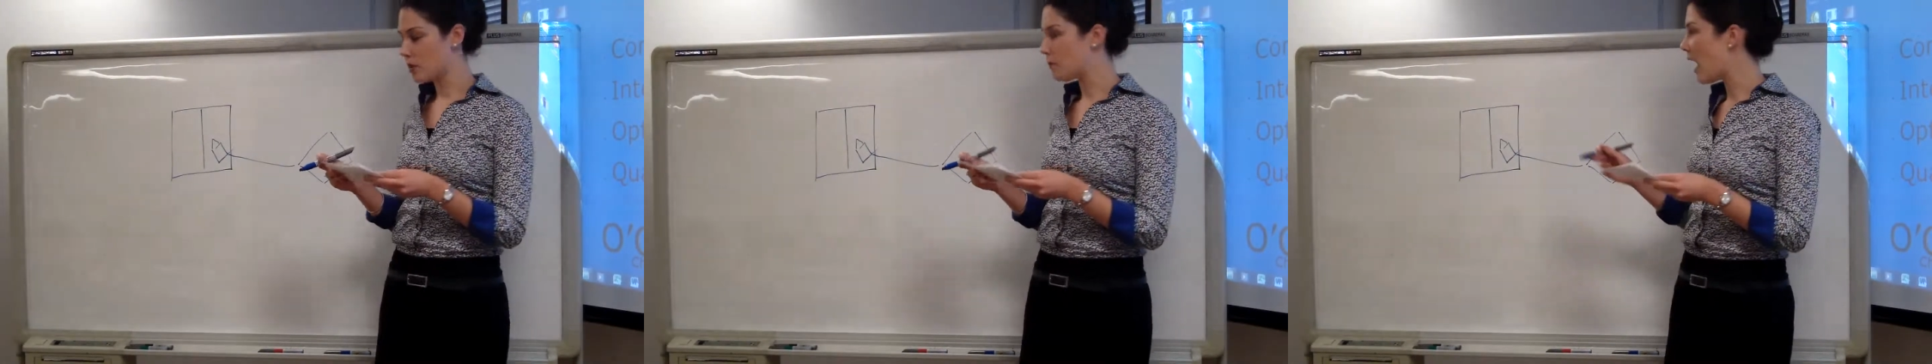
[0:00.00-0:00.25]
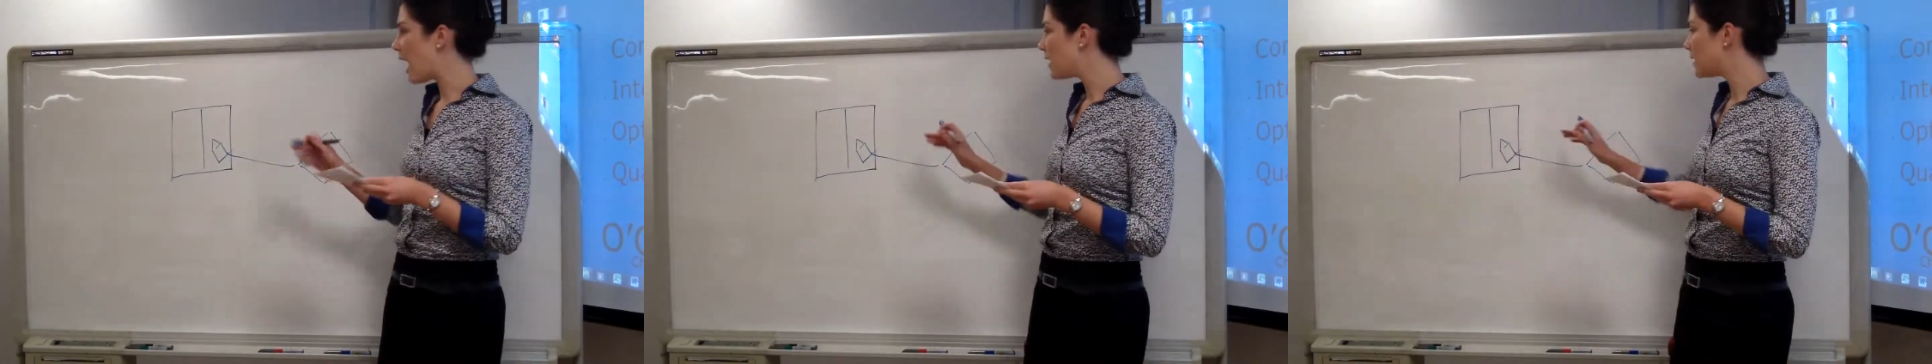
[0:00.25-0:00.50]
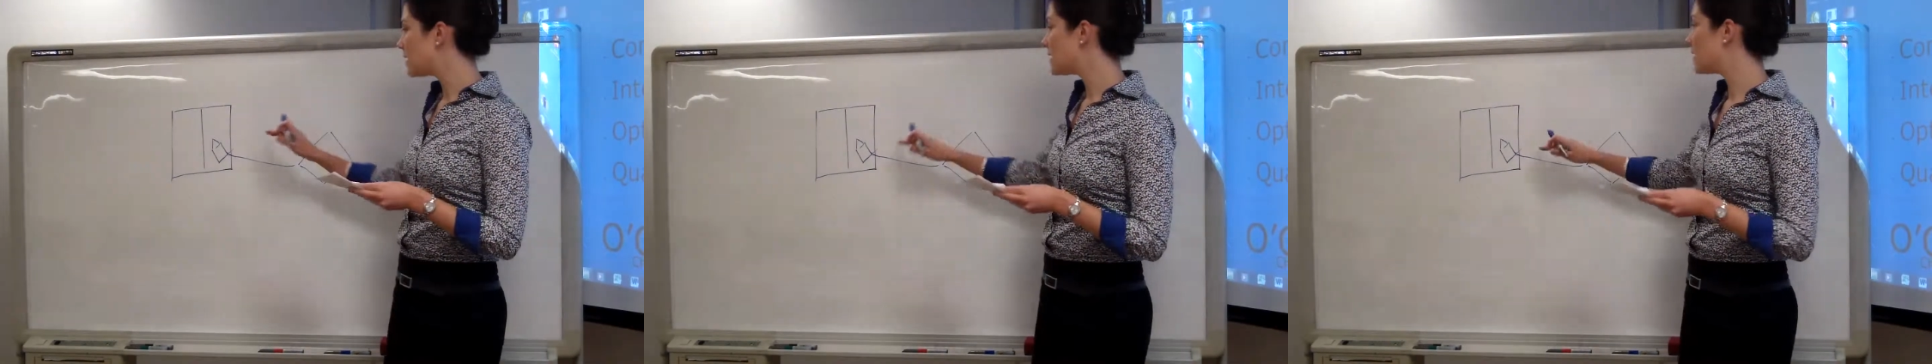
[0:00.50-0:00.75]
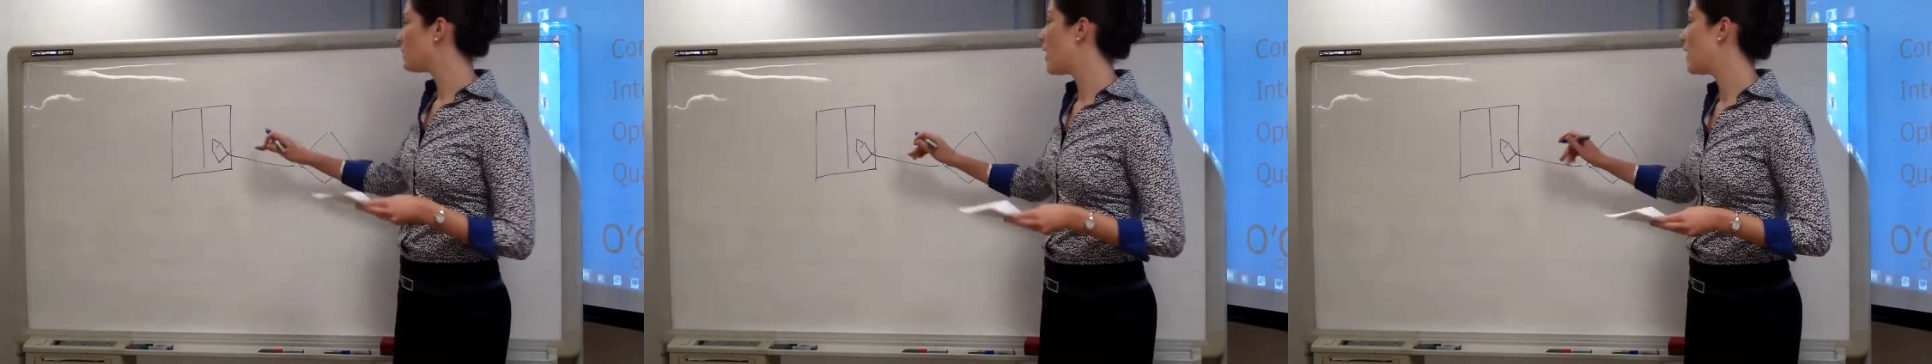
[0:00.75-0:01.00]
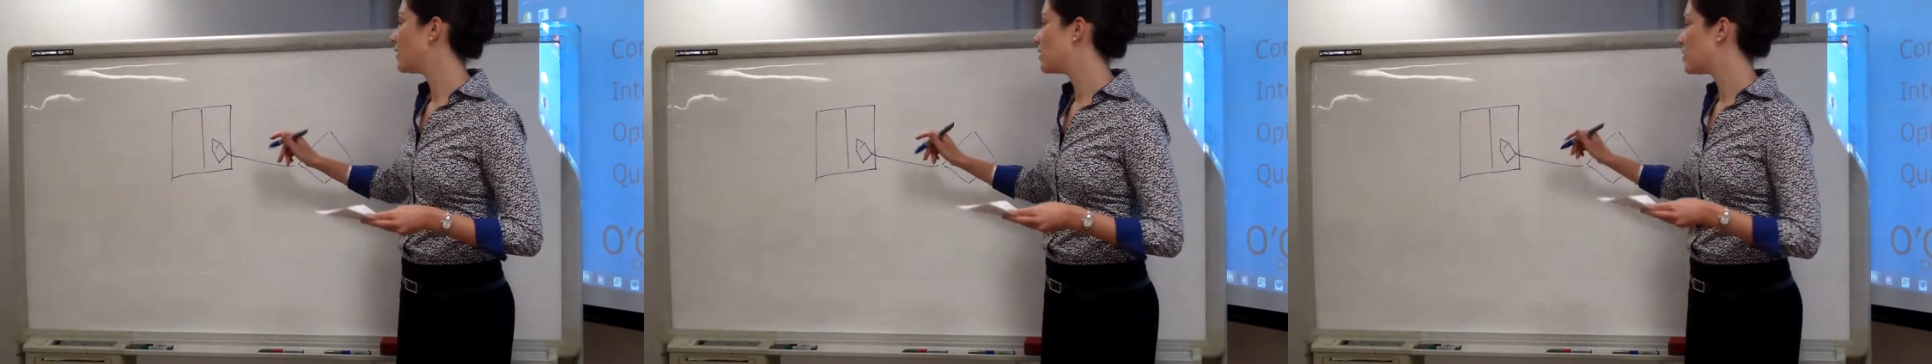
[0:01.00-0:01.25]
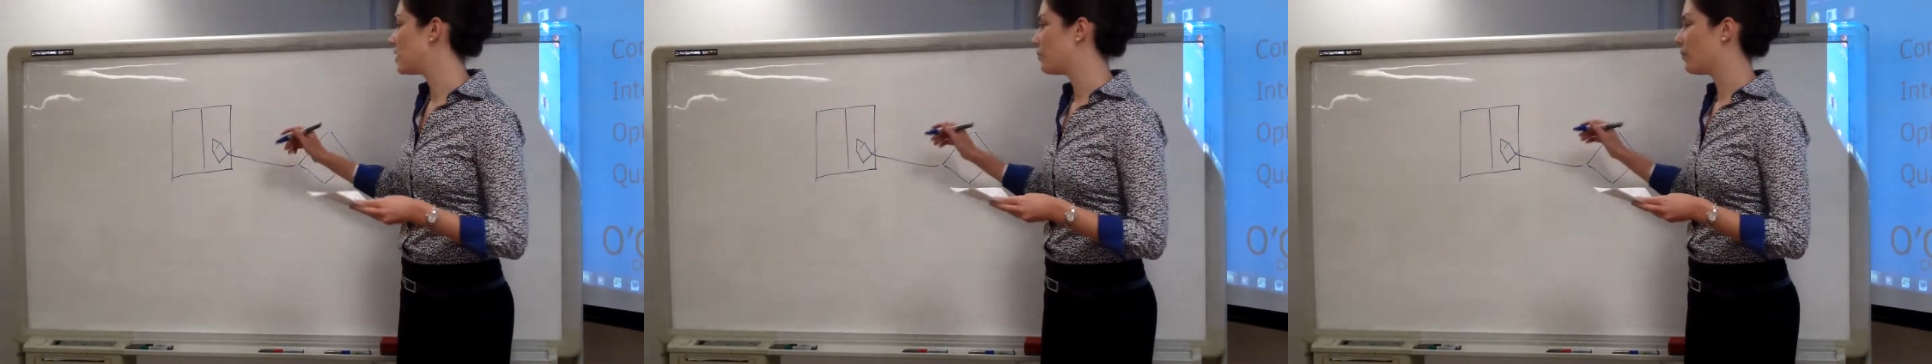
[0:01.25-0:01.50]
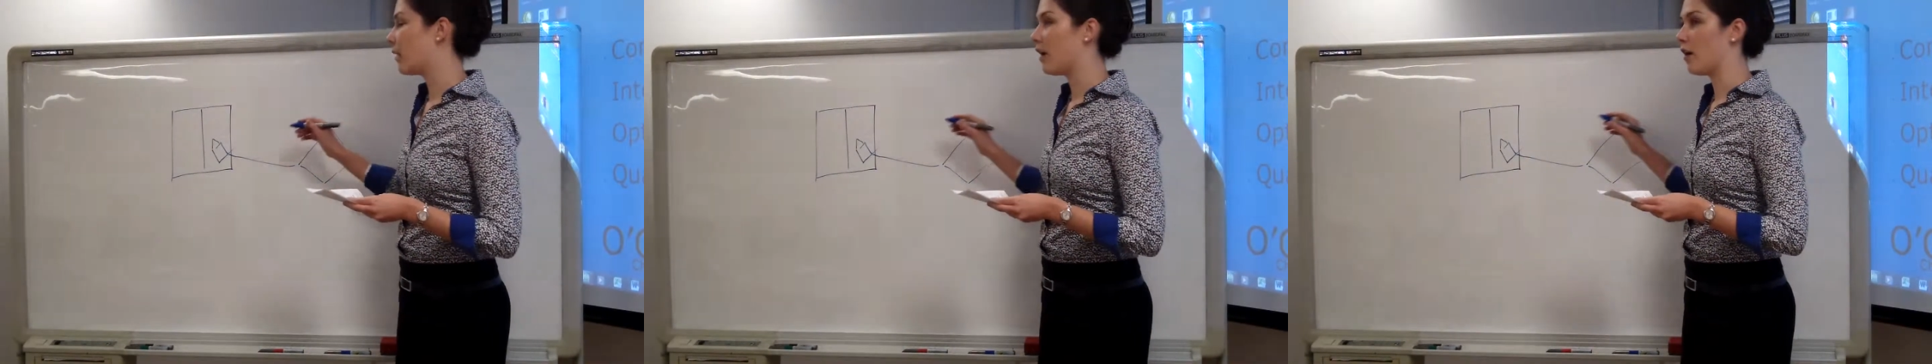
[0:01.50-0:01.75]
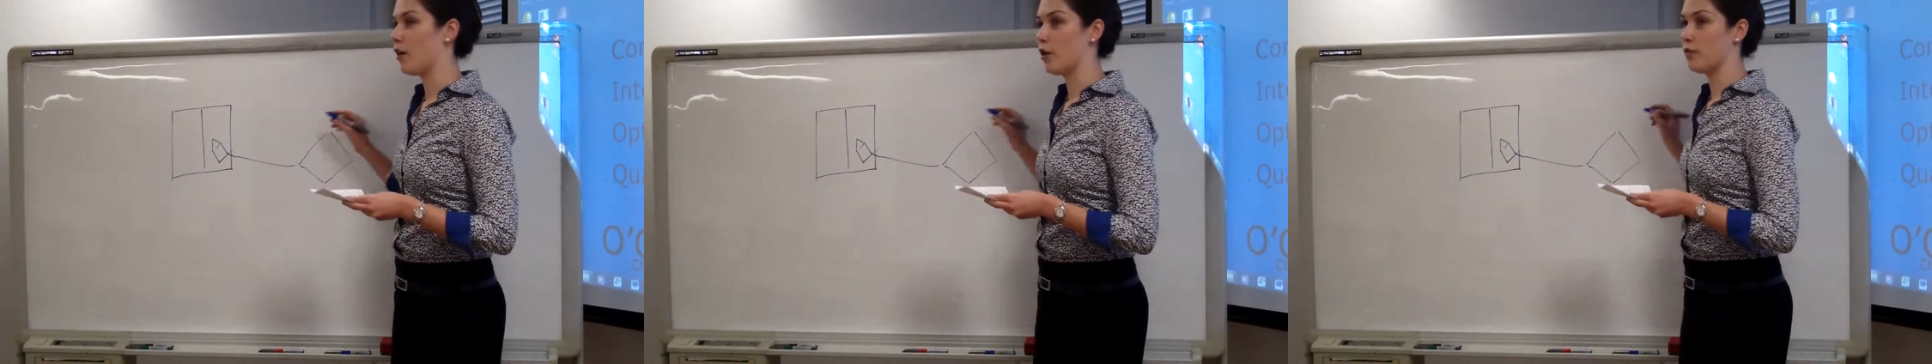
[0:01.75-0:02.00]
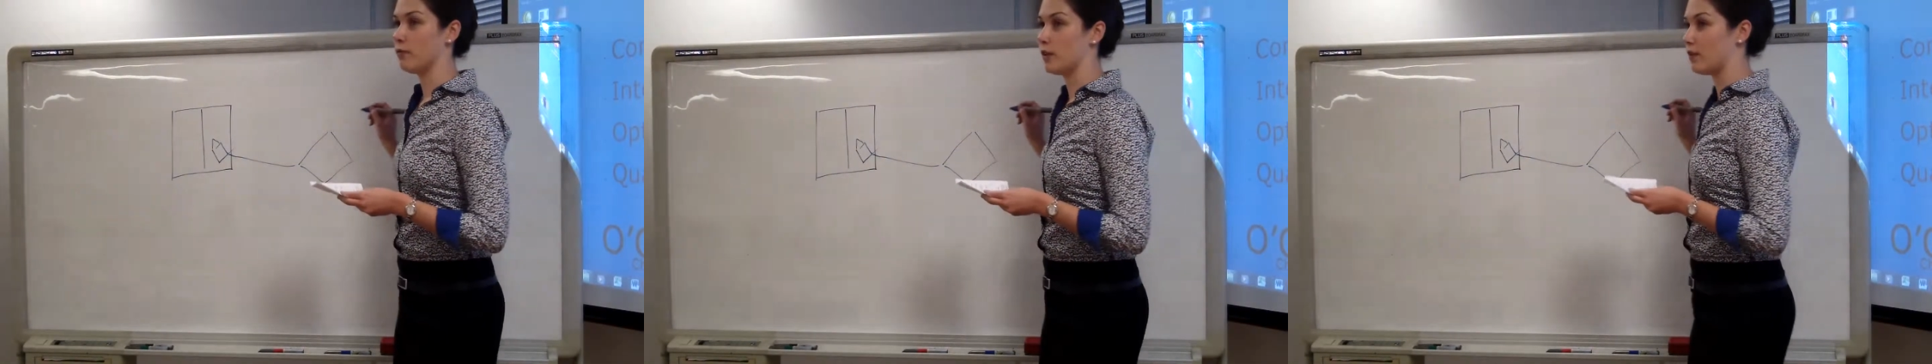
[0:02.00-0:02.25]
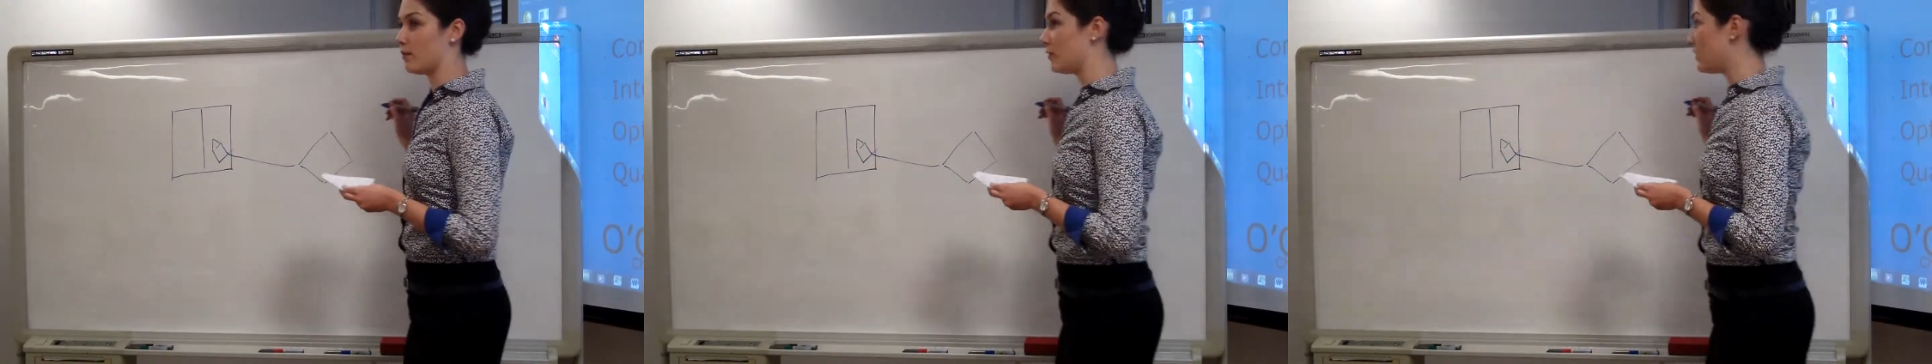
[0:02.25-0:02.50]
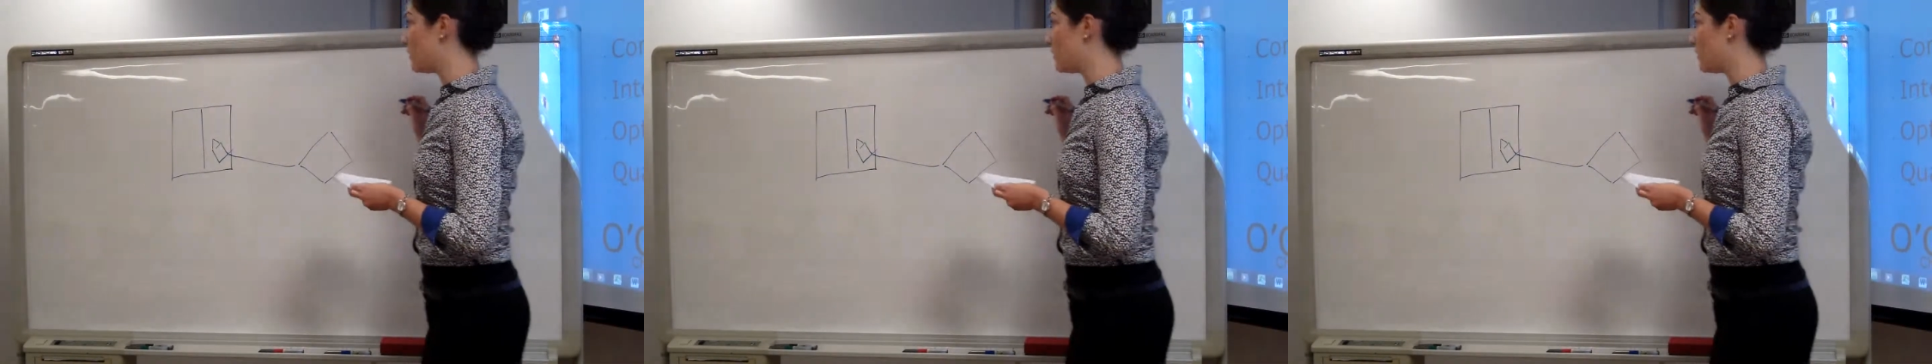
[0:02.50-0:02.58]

The partners in the partnership are over